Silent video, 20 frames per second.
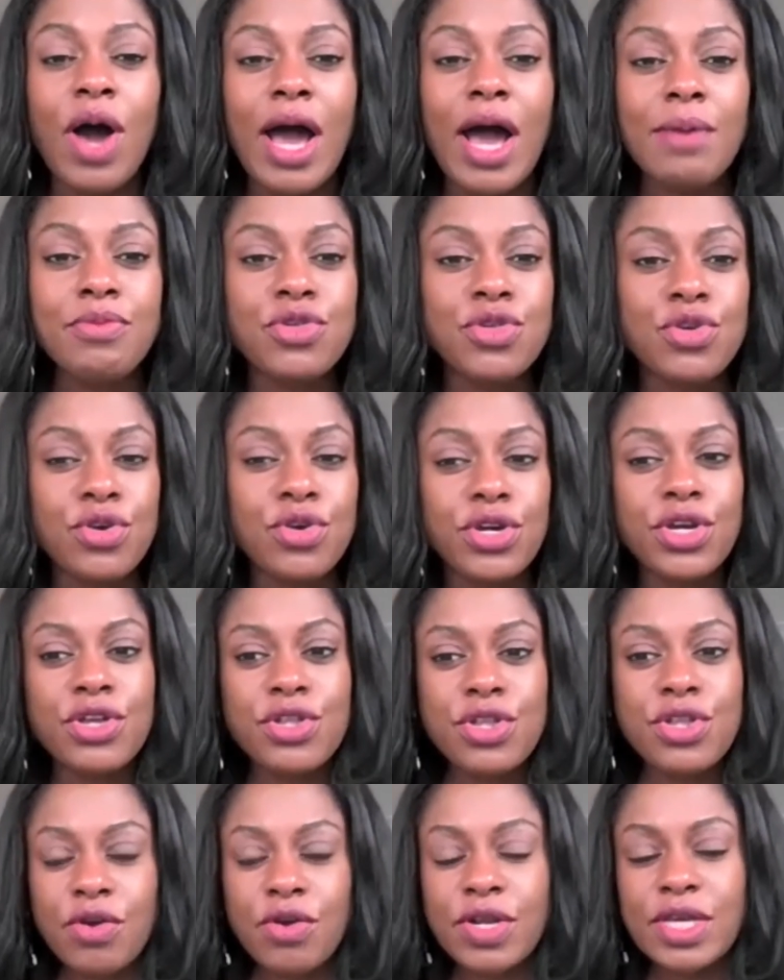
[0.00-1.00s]
I'm sure you
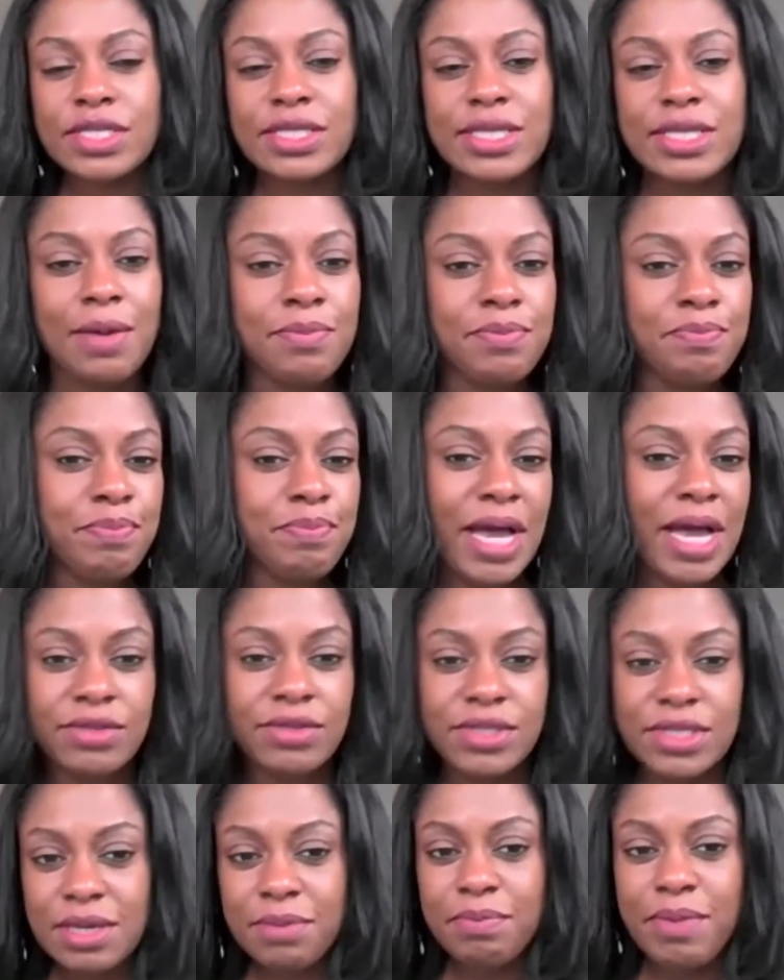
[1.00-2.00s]
noticed I'm
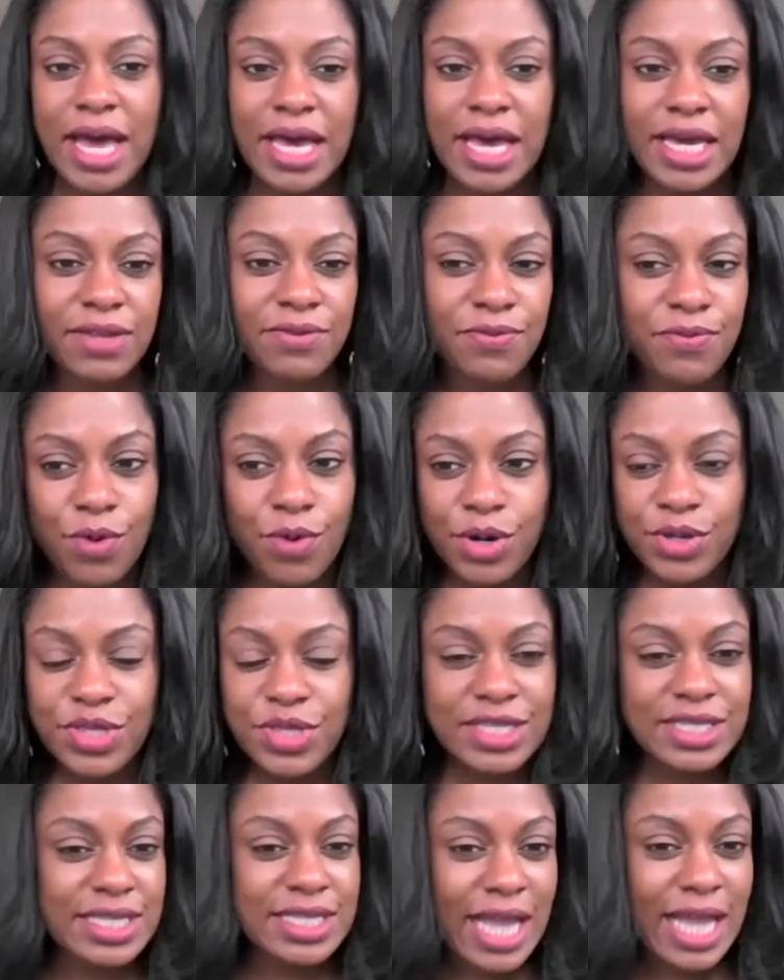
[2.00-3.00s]
bouncing back and forth.
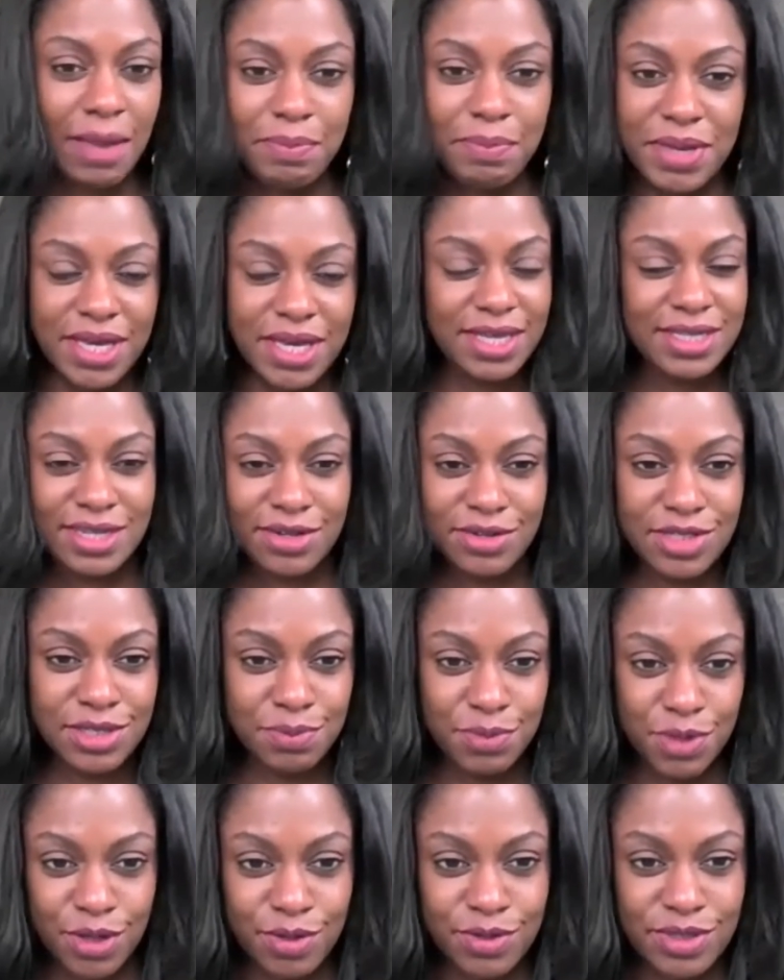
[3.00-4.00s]
It's not because
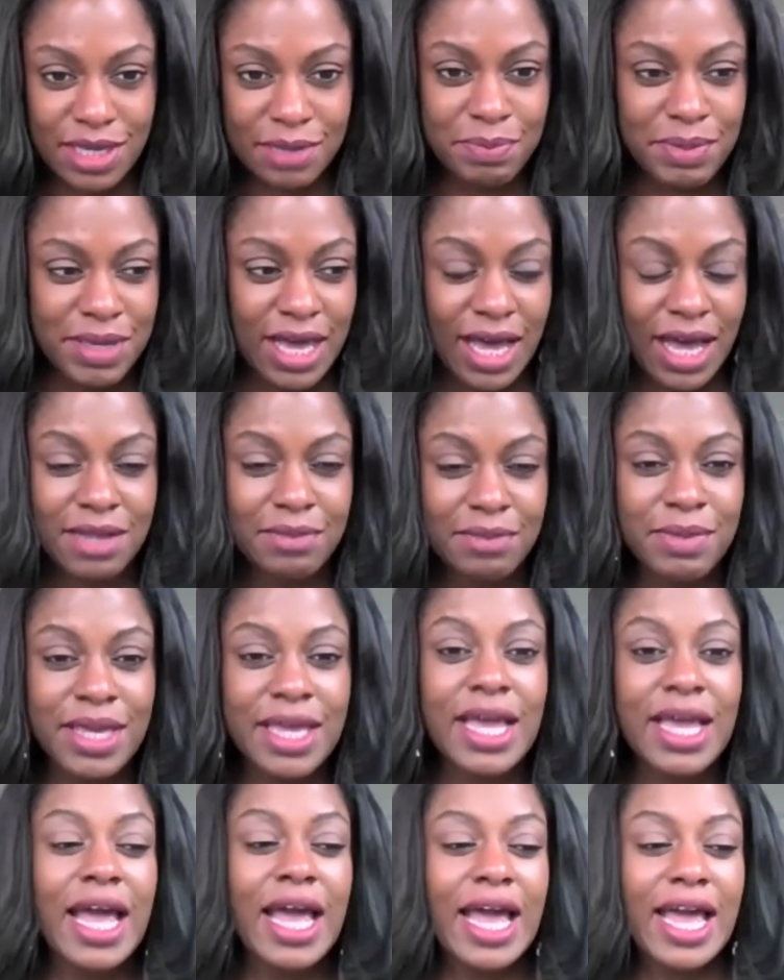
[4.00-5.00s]
there's music behind
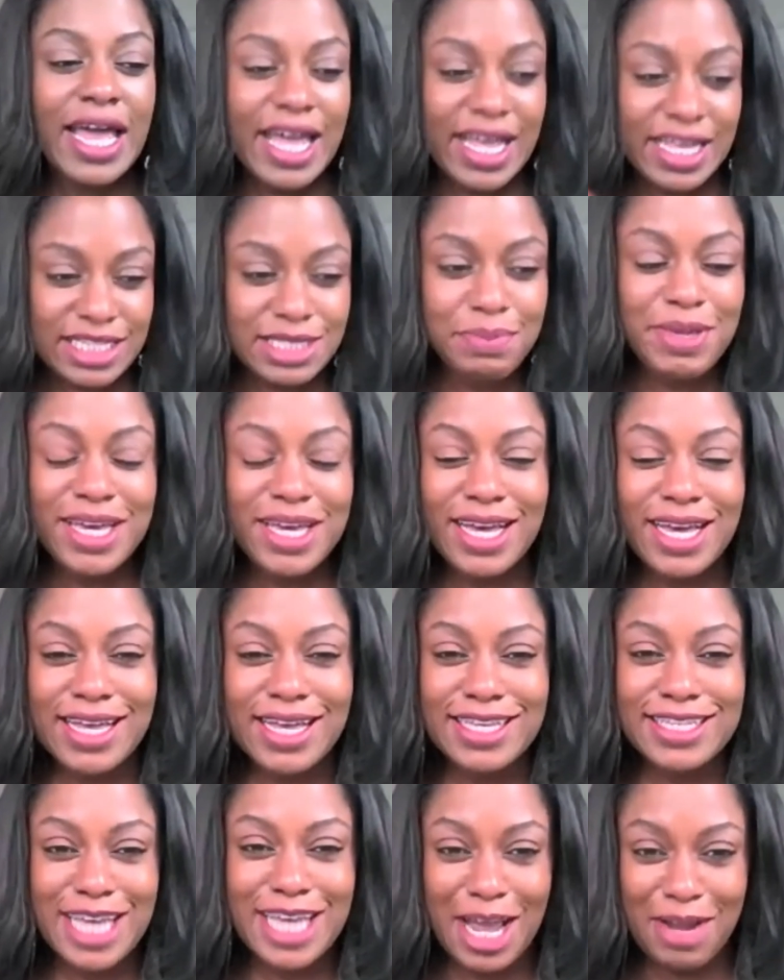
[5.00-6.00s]
me. It's
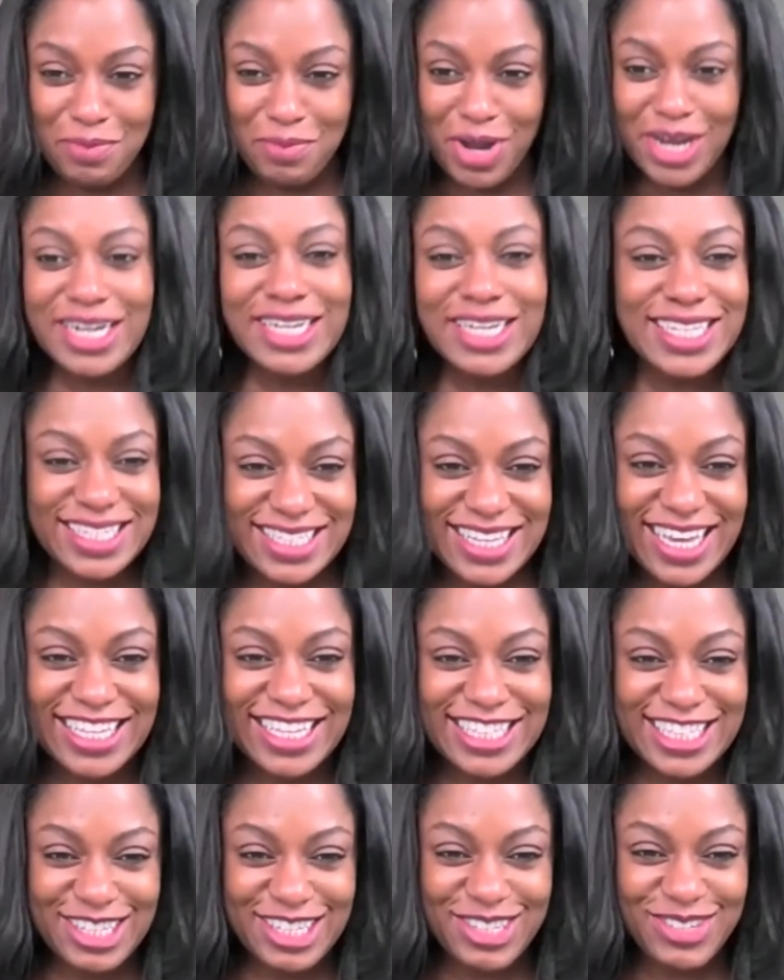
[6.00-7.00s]
because I'm ready to
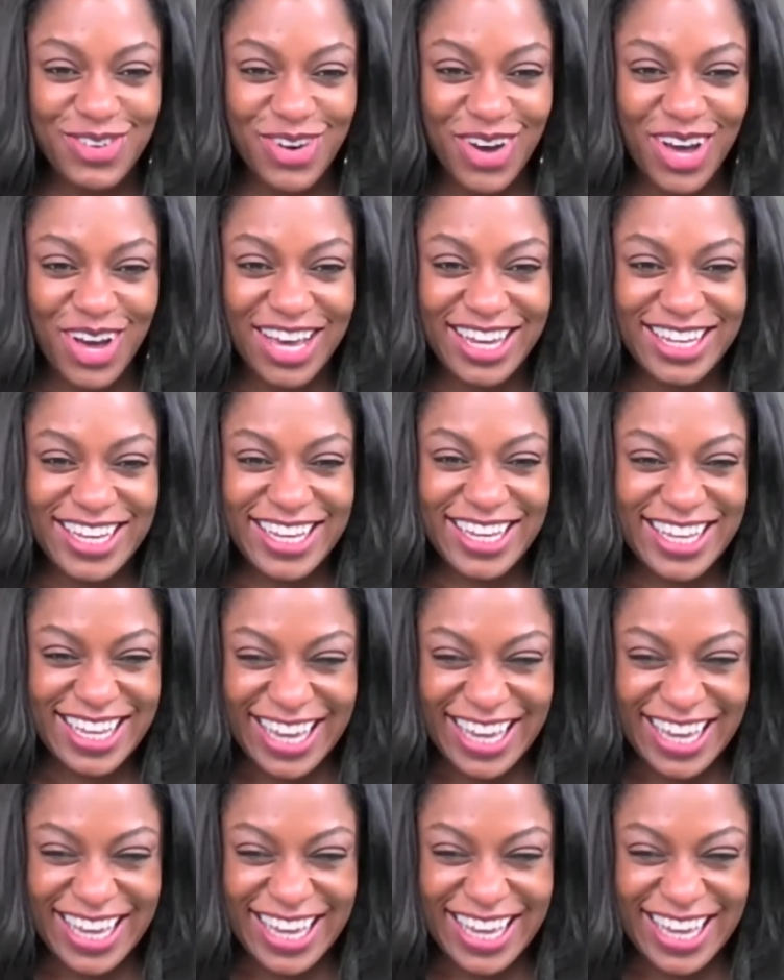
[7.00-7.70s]
taste this wine.